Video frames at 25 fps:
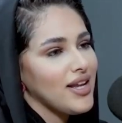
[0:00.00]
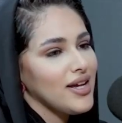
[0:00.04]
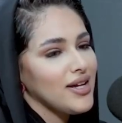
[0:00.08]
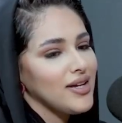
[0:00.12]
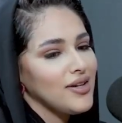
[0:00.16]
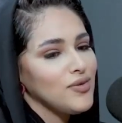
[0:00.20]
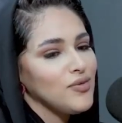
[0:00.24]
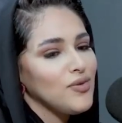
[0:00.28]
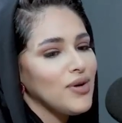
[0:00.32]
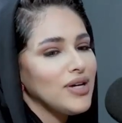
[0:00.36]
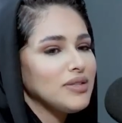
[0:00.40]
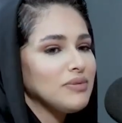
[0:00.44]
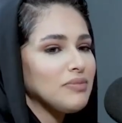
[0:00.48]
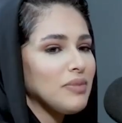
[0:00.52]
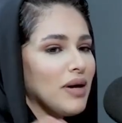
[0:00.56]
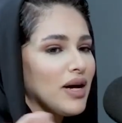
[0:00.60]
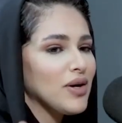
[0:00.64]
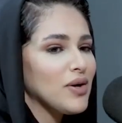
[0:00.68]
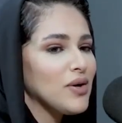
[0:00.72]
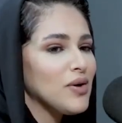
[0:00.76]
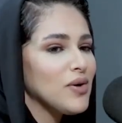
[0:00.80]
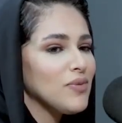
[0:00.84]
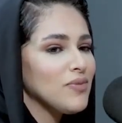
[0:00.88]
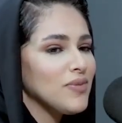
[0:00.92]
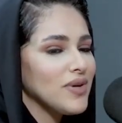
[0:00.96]
And I went
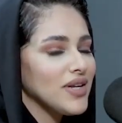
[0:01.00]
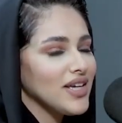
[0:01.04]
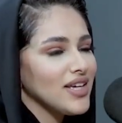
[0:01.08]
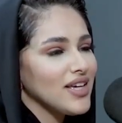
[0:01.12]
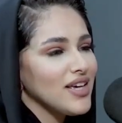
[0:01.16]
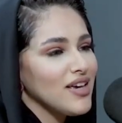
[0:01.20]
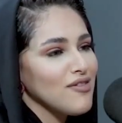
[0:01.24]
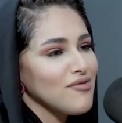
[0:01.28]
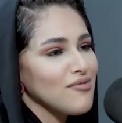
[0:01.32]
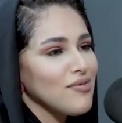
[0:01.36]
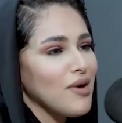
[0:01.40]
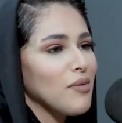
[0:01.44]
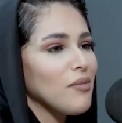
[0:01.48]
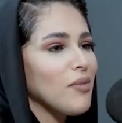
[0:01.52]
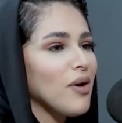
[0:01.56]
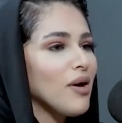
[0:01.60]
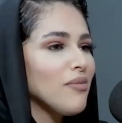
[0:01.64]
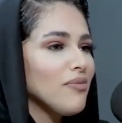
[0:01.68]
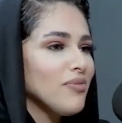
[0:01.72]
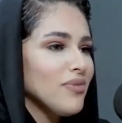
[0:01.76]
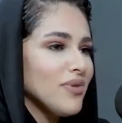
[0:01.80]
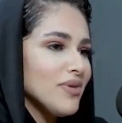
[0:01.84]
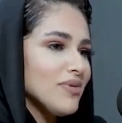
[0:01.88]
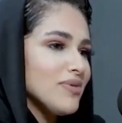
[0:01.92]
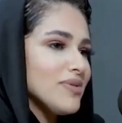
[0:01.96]
back home and I gave my
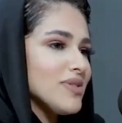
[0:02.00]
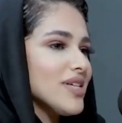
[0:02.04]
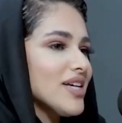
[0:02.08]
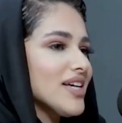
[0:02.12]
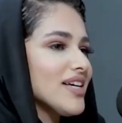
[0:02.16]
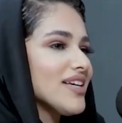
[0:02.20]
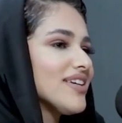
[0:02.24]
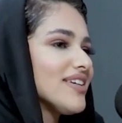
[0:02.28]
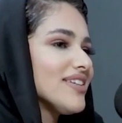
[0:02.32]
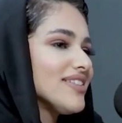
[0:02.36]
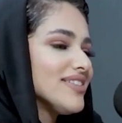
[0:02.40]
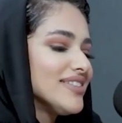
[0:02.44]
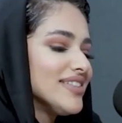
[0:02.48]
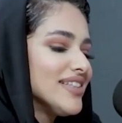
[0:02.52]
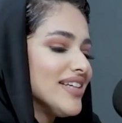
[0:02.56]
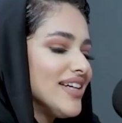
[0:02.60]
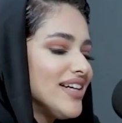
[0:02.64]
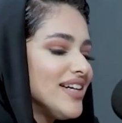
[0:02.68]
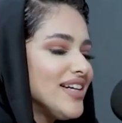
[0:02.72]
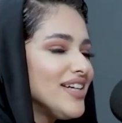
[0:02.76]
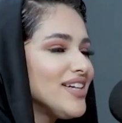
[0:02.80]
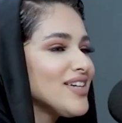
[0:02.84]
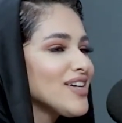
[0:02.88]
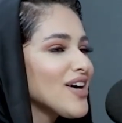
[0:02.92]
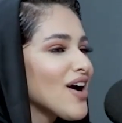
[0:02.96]
mom. I was like,
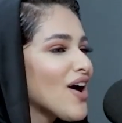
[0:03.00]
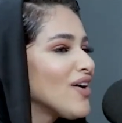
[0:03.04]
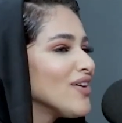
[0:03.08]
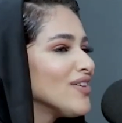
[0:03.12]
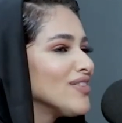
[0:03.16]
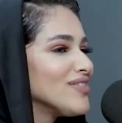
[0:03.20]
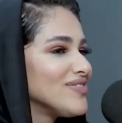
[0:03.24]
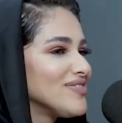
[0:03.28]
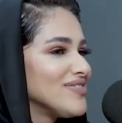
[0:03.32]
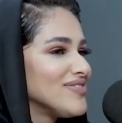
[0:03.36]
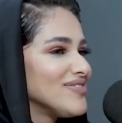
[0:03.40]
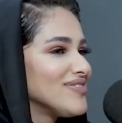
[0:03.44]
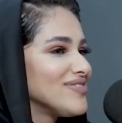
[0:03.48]
here you go.